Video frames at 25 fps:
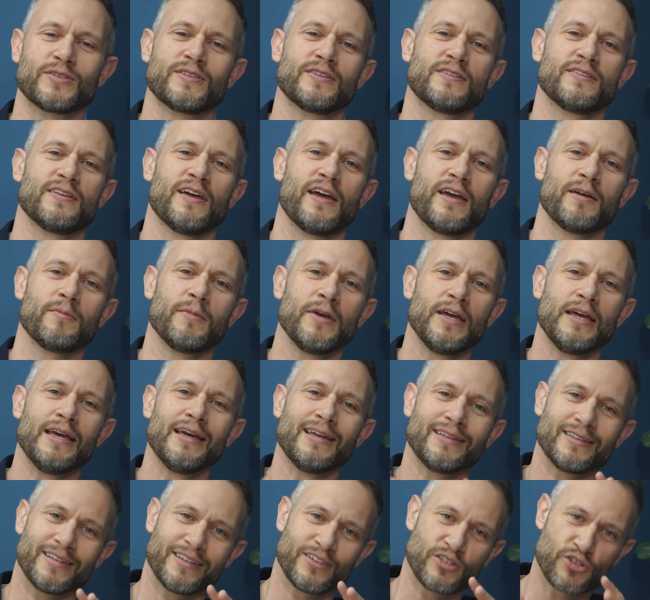is the time
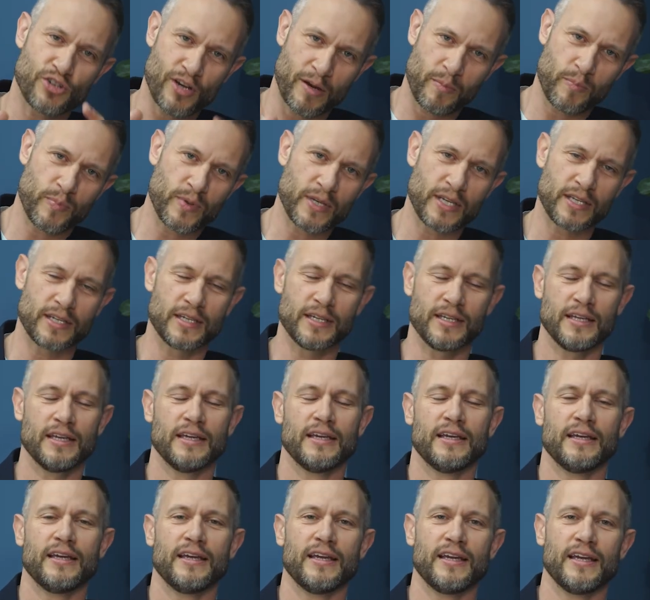to jump in
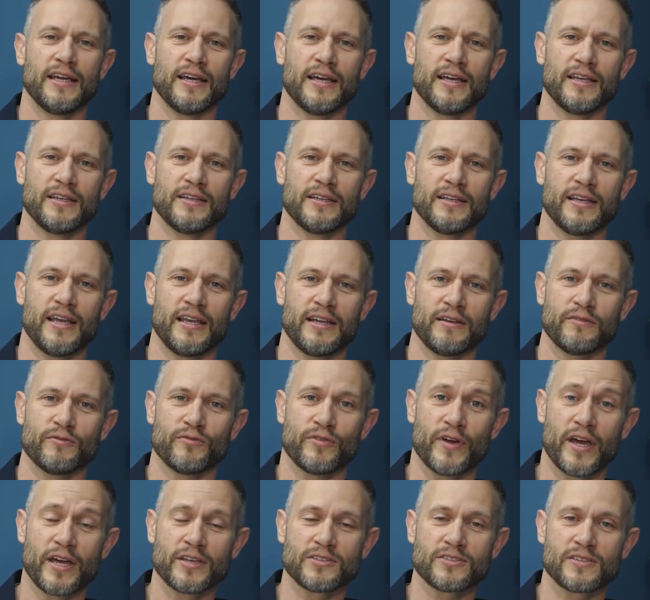and, and
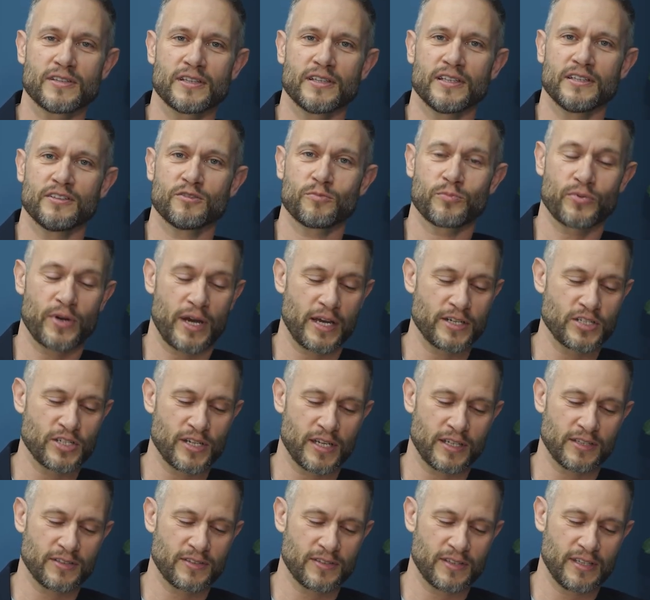invest in these
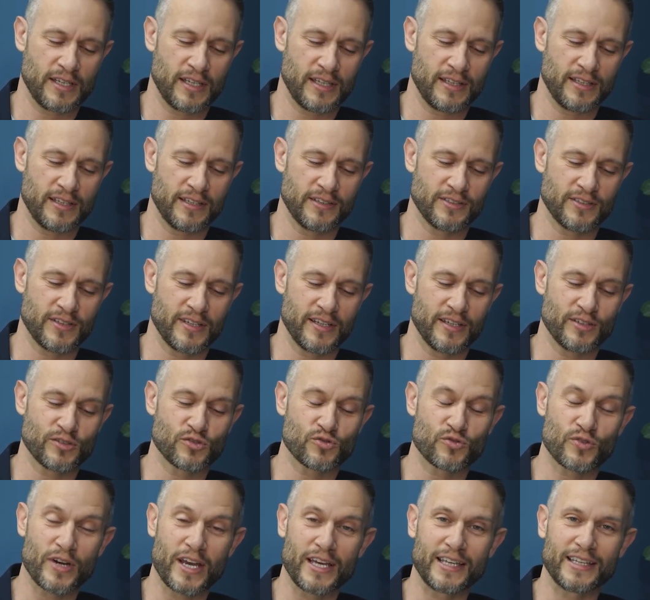projects, uh, these
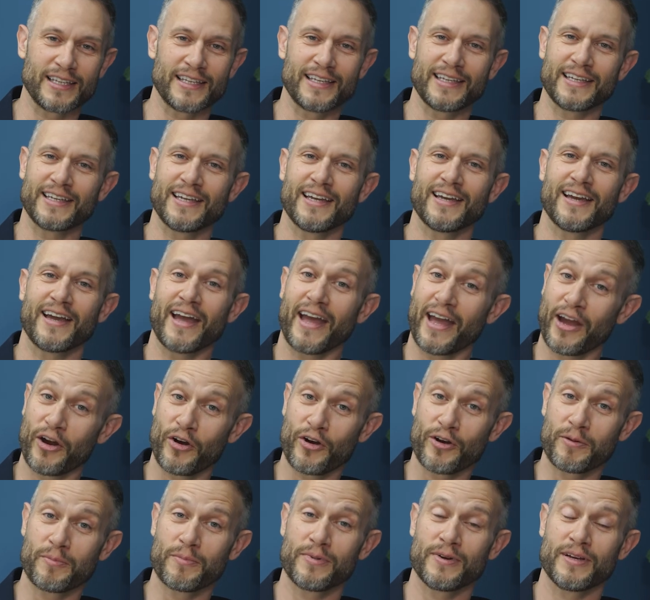Israeli
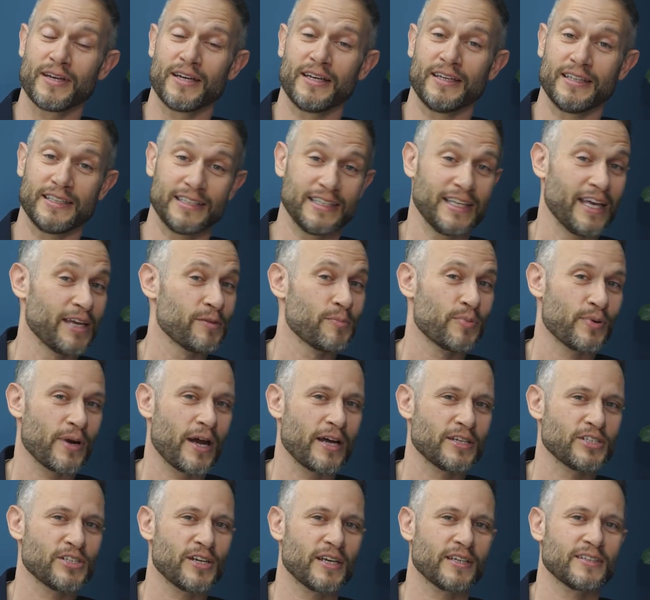Arab led
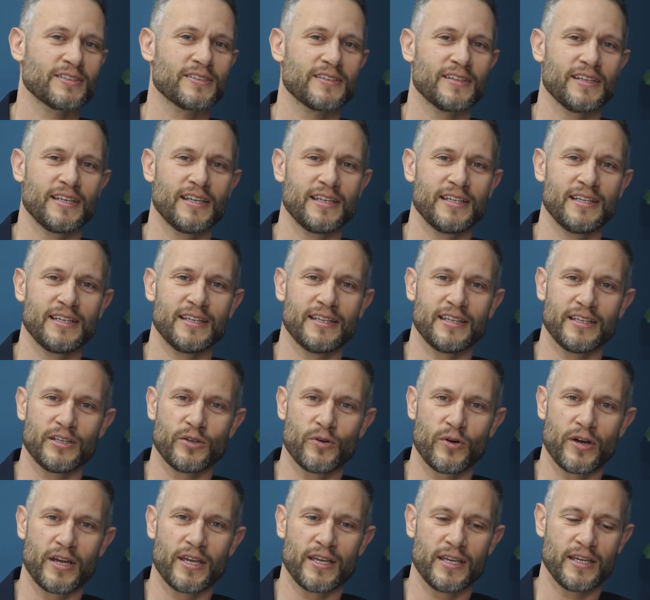projects in the
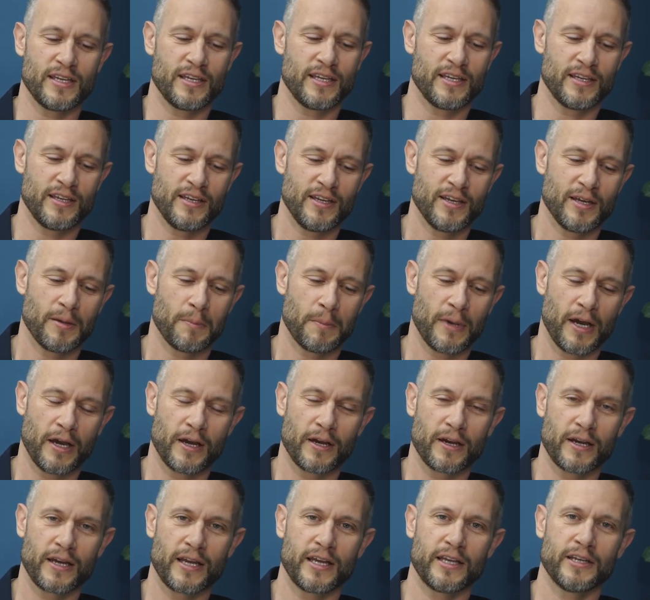UAE,
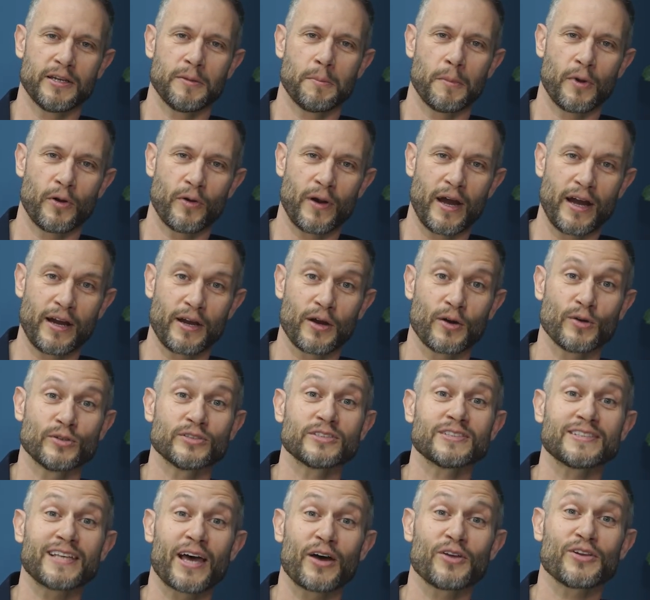Bahrain, Morocco,
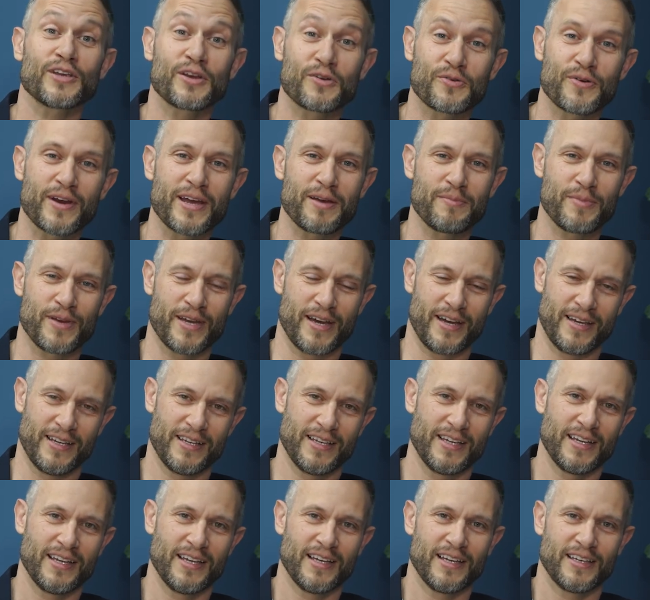Saudi Arabia.
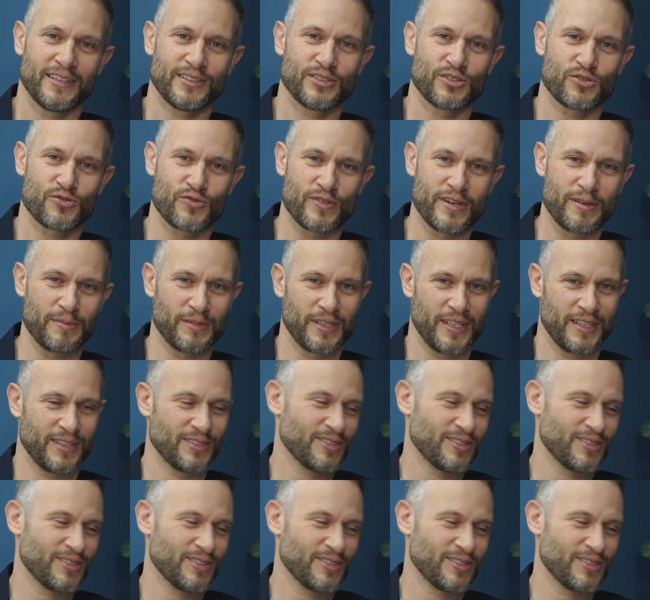Extremely